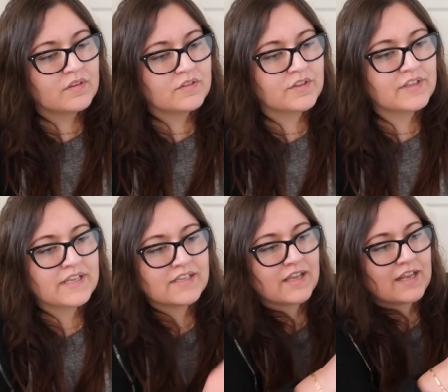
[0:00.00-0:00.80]
So this
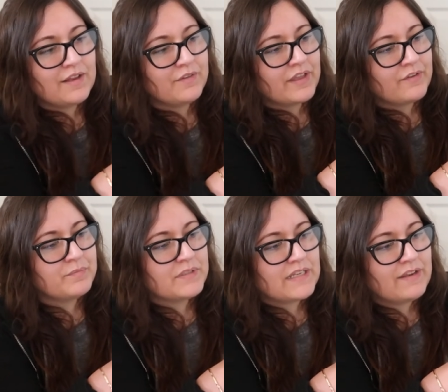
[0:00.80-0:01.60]
has like a little thing
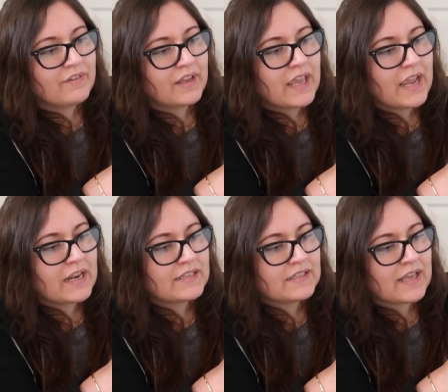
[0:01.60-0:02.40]
from Stephen
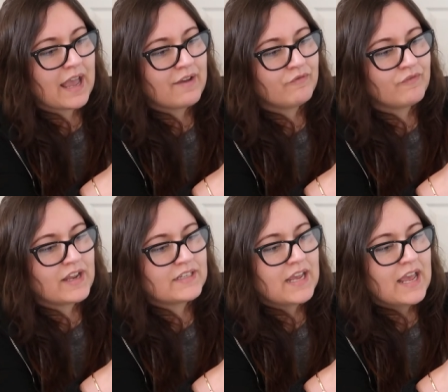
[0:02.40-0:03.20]
King. It says, I haven't
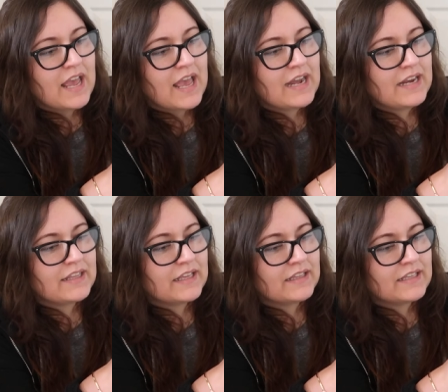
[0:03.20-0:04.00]
read
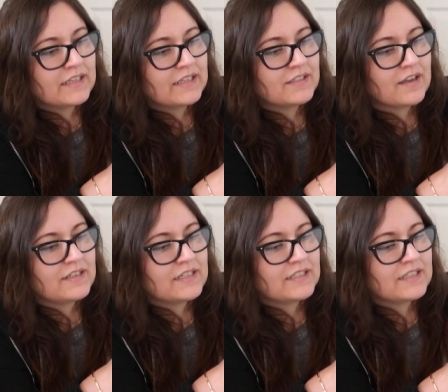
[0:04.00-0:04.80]
anything this
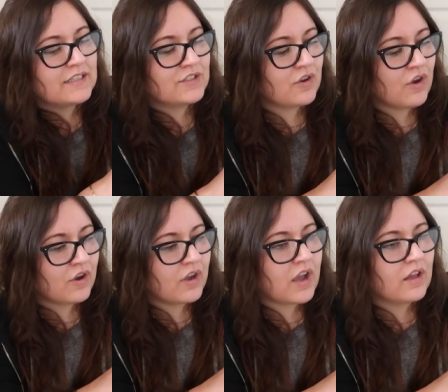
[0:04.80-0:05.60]
exciting since
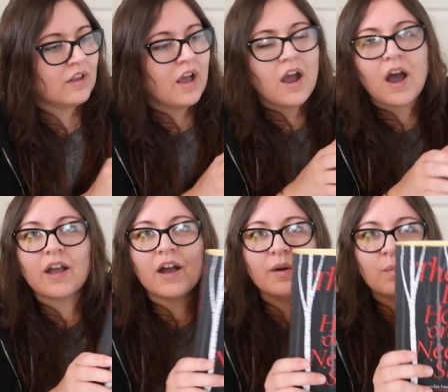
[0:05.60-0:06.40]
Gone Girl. I
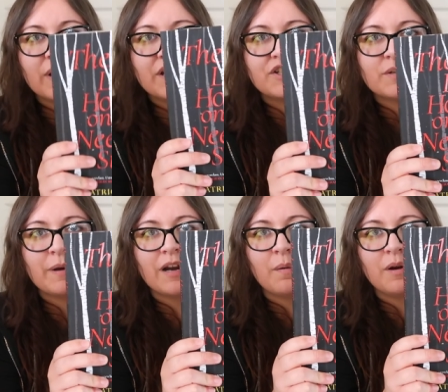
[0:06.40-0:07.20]
kind of wish, I
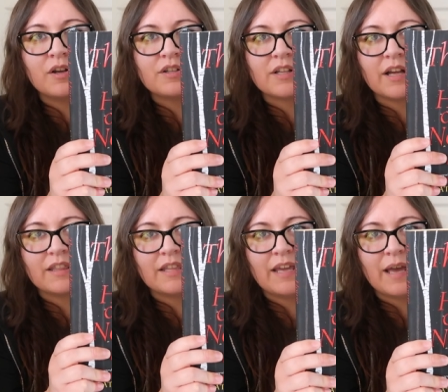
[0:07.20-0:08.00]
mean, I know it looks
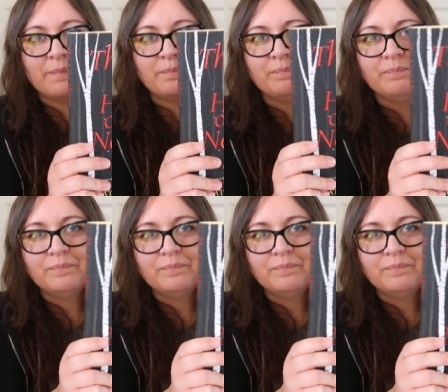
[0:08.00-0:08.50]
like the